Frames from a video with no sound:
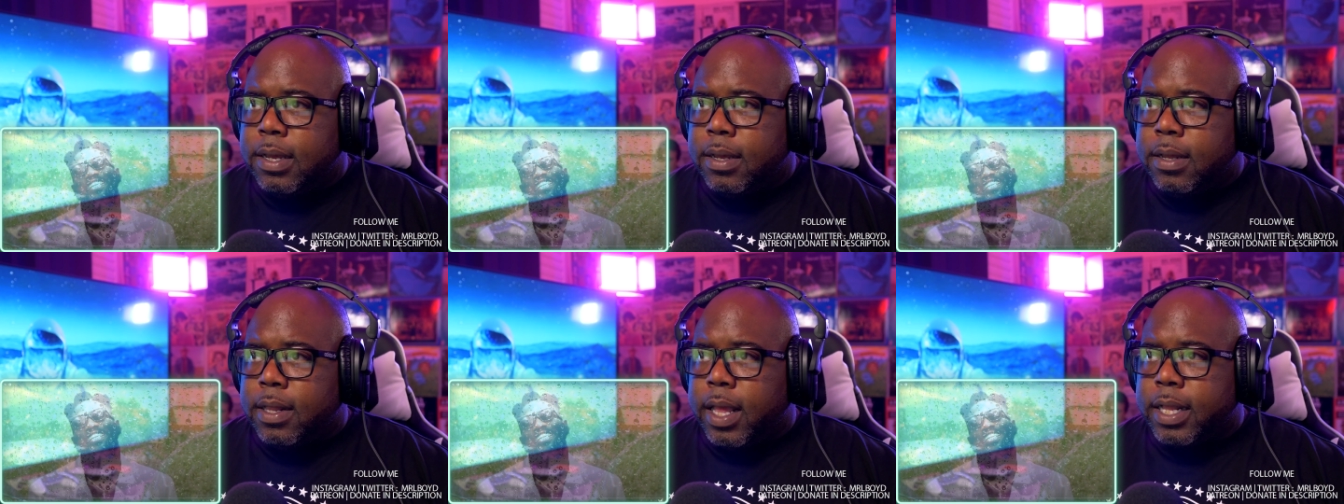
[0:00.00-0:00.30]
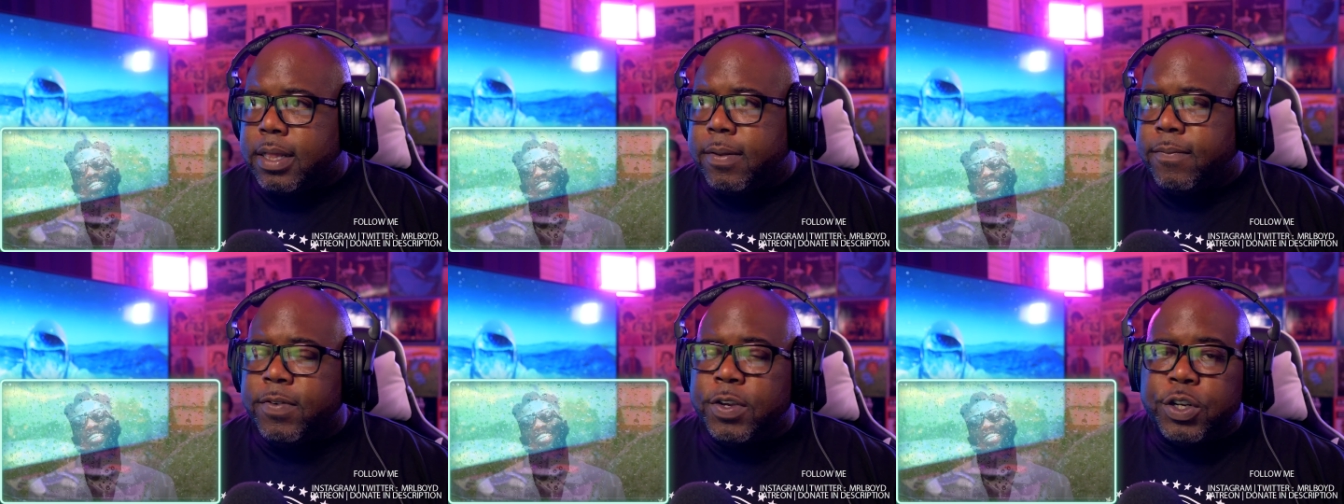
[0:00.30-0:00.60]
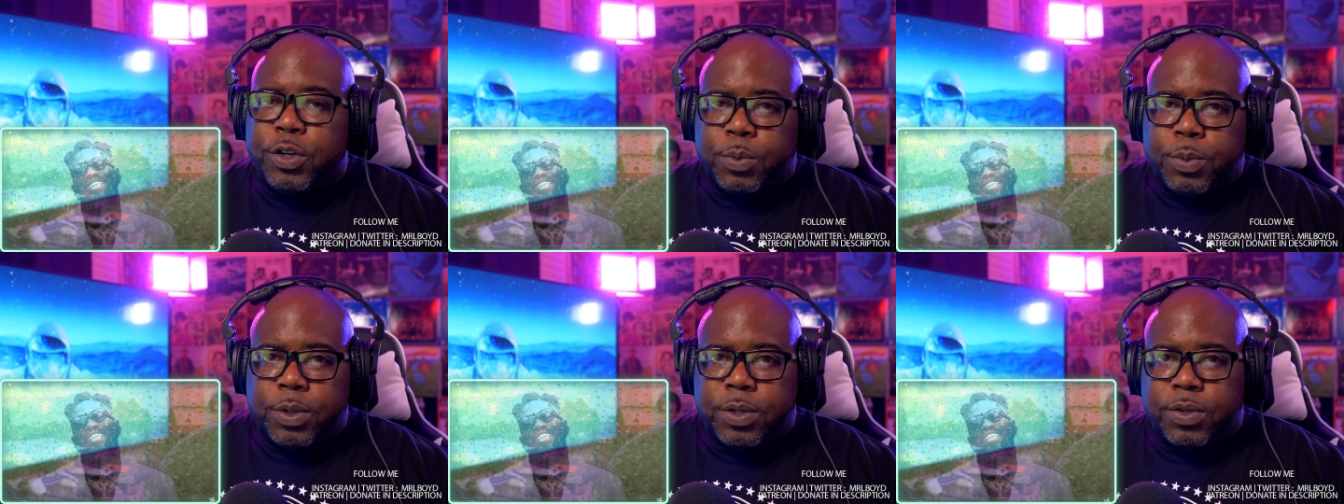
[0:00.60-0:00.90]
like the
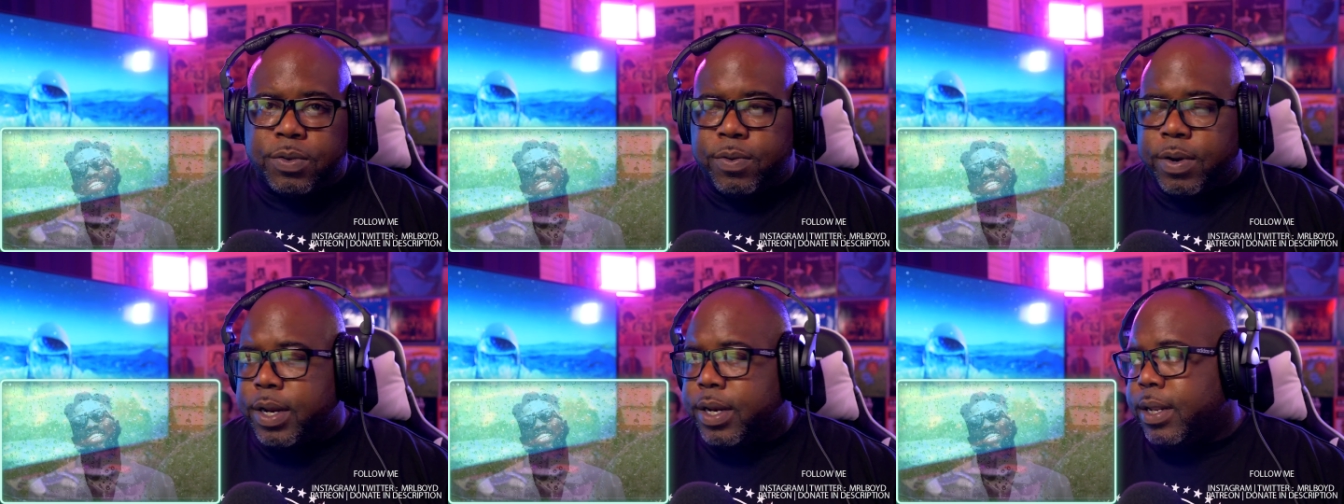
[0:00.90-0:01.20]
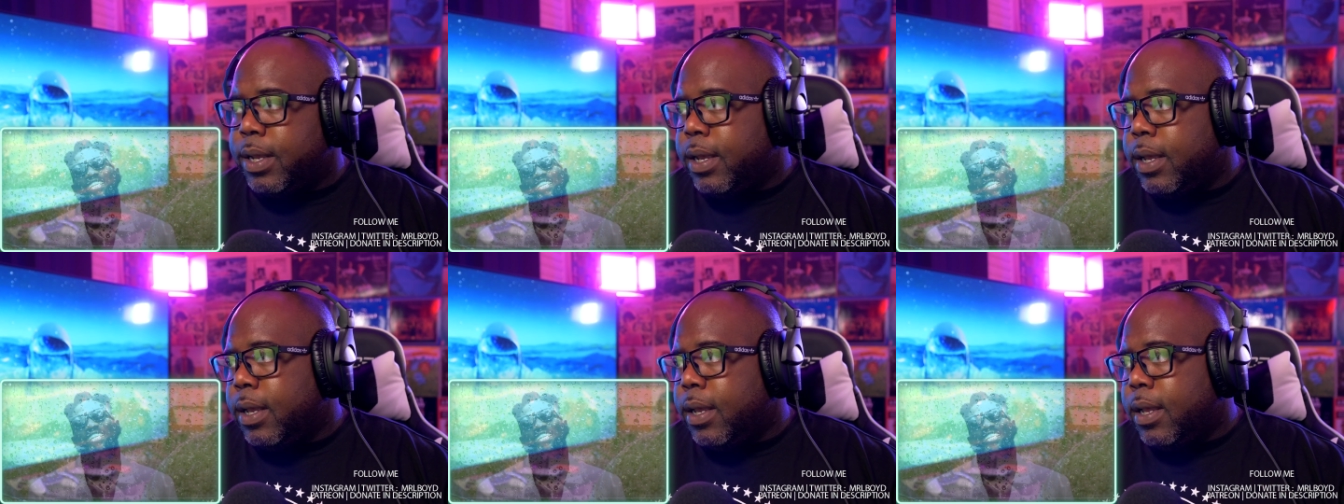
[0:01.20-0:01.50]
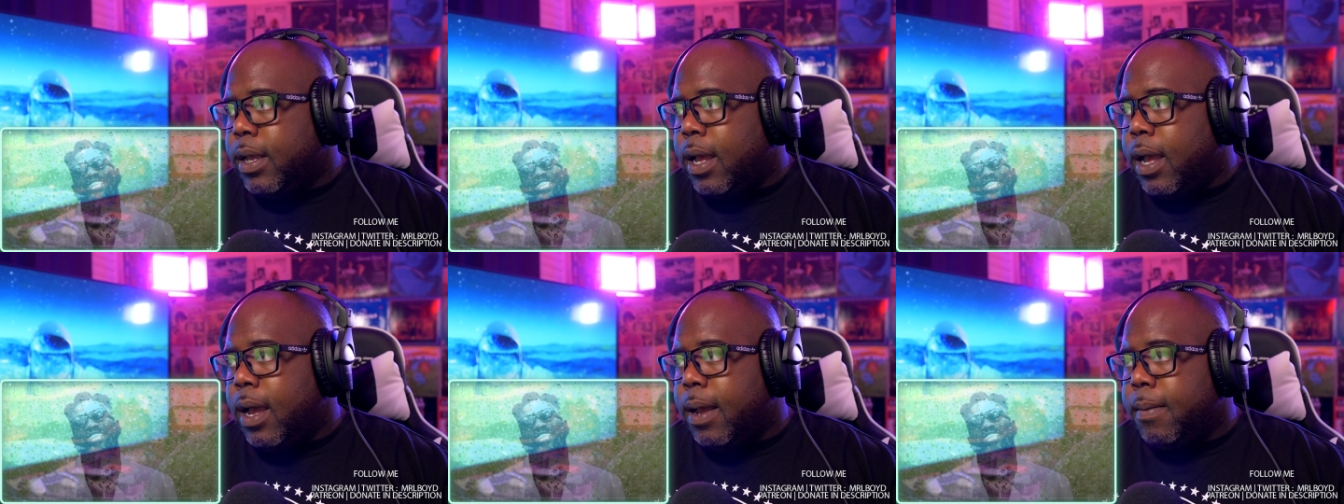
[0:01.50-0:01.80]
visuals, right?
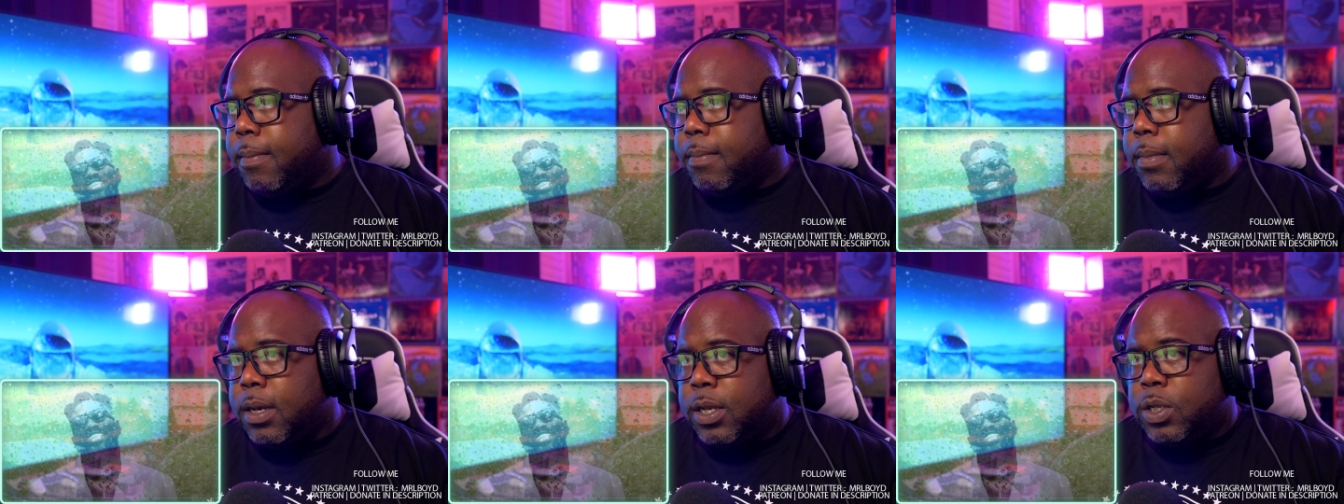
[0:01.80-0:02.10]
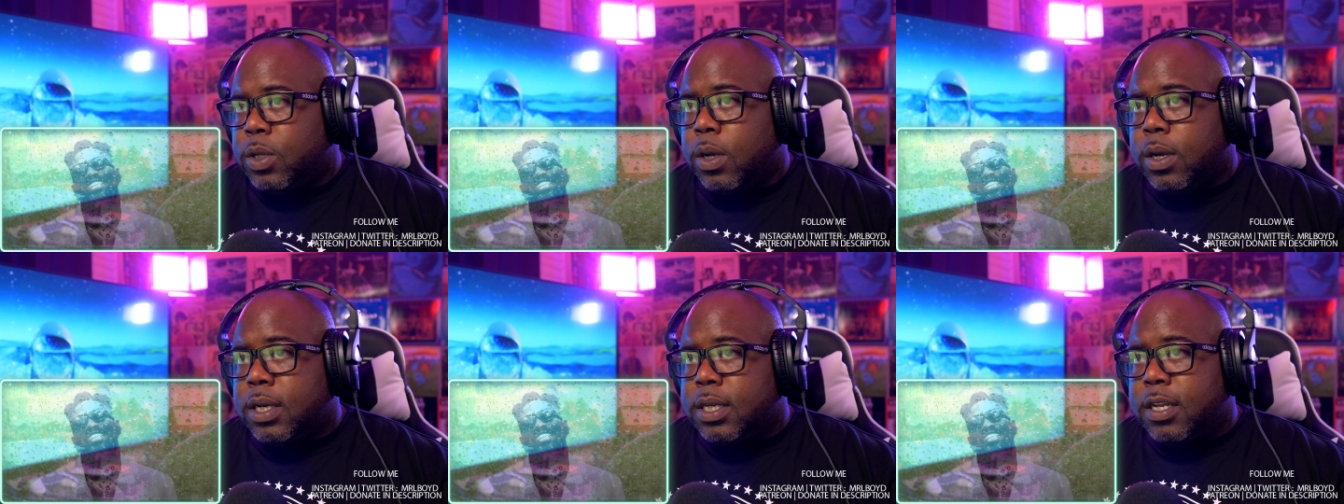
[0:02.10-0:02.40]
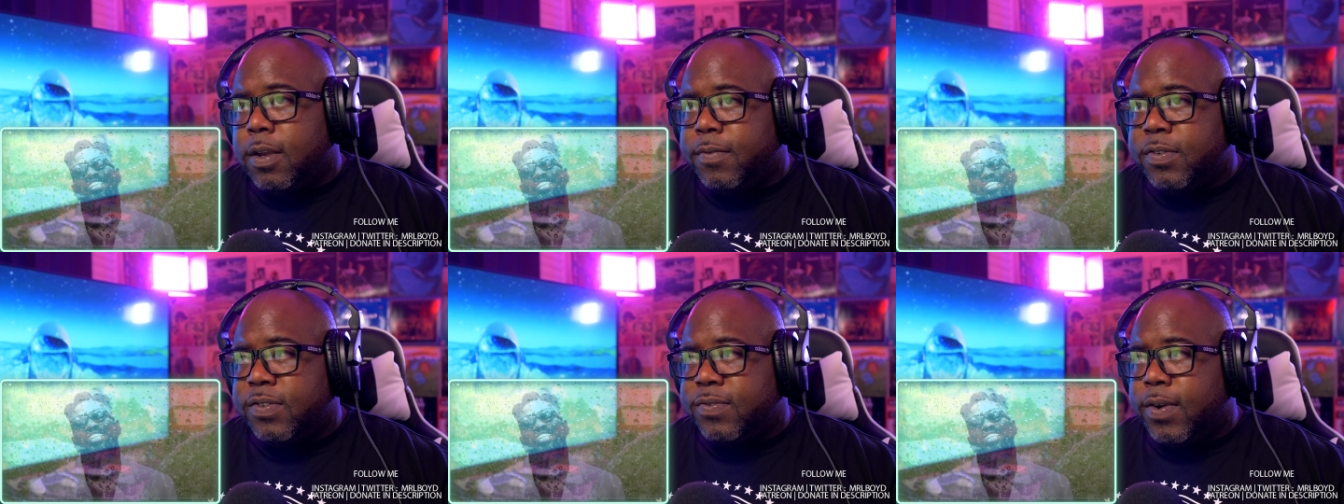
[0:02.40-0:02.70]
Um, and the song
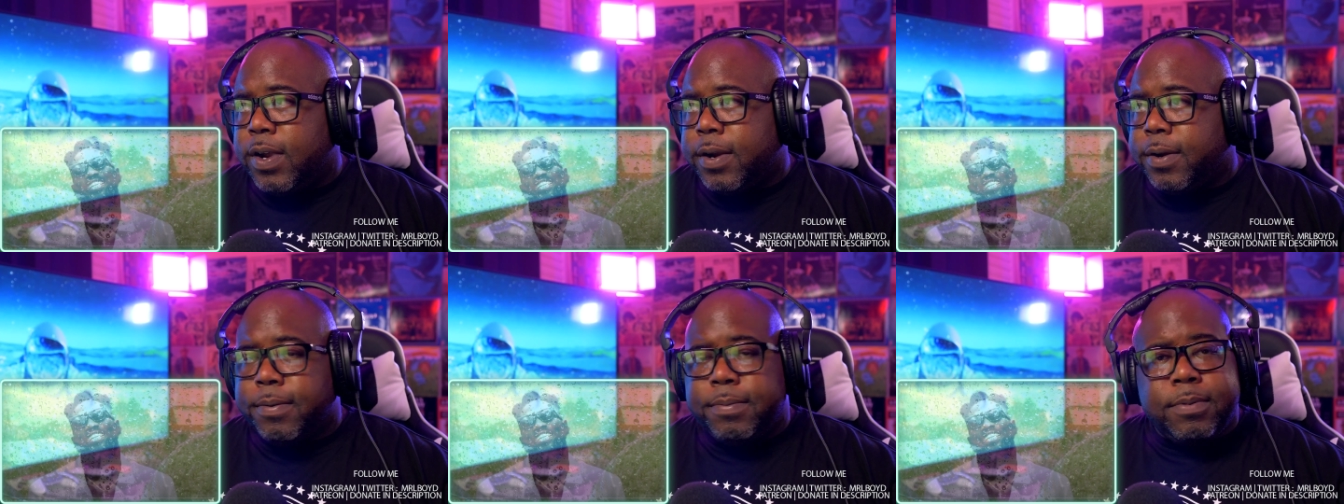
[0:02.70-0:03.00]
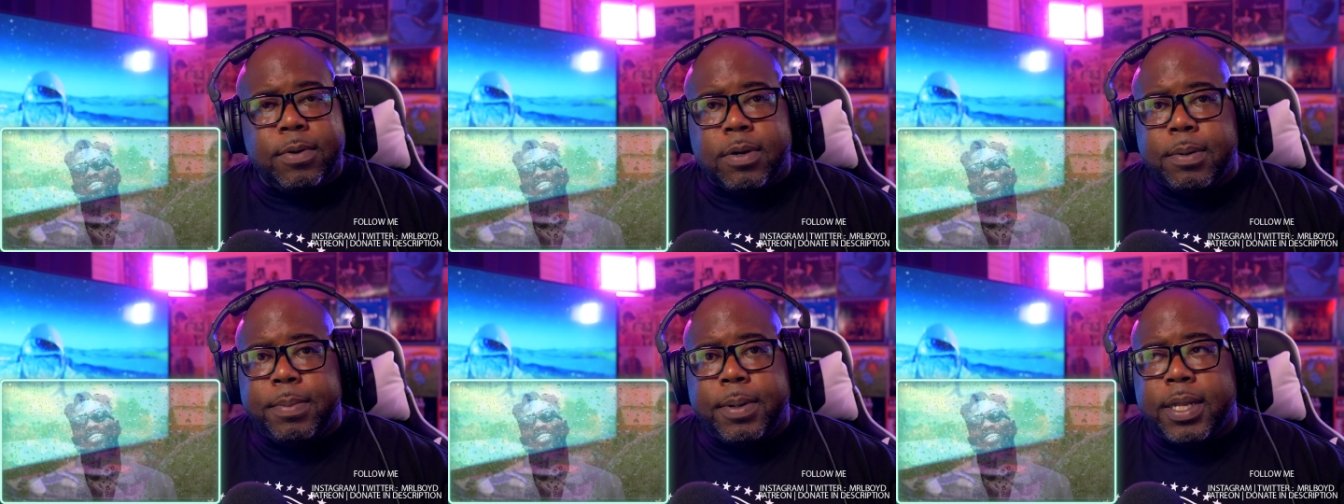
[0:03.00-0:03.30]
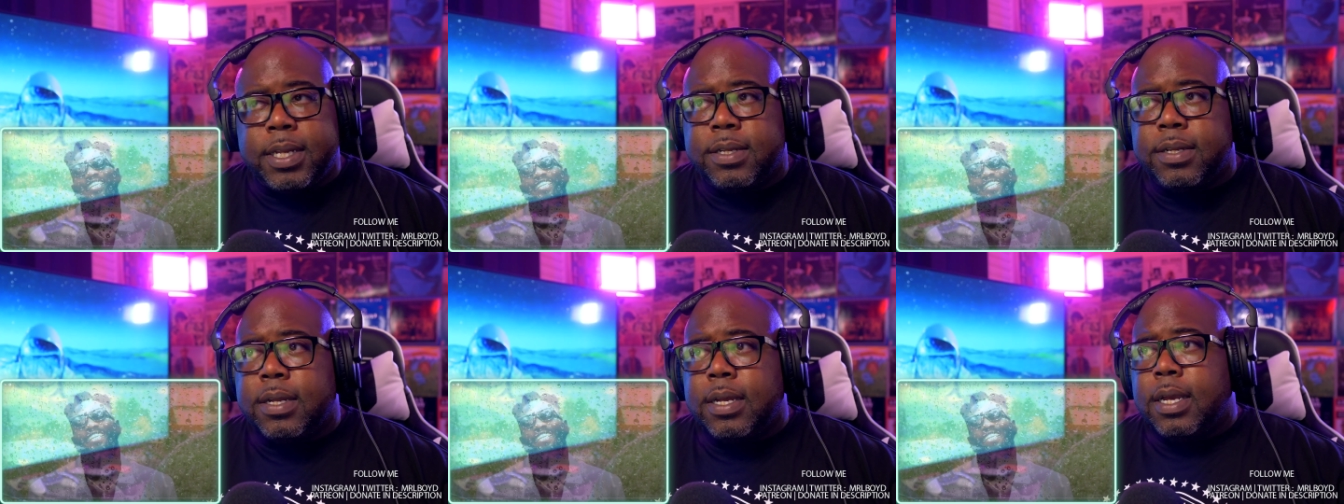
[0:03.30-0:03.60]
itself is fire, no
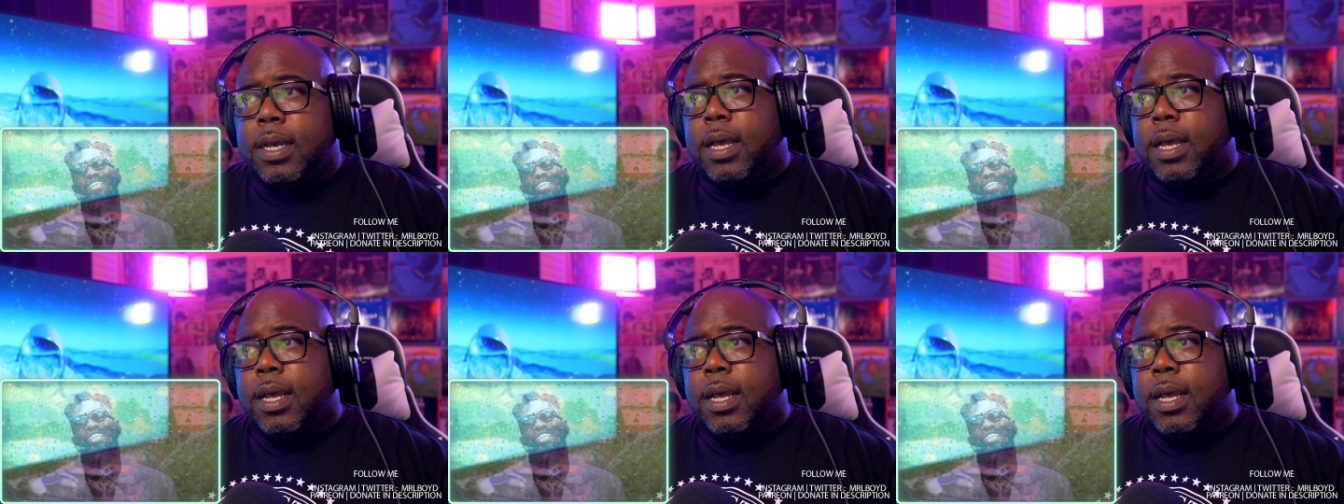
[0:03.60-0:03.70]
complaints.